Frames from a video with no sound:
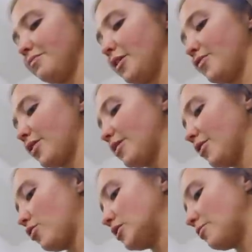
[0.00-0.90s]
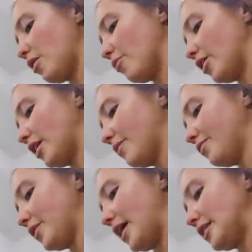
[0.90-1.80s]
But if we're gonna record tomorrow
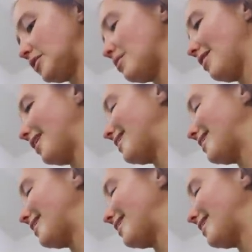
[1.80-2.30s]
morning, it has to be at,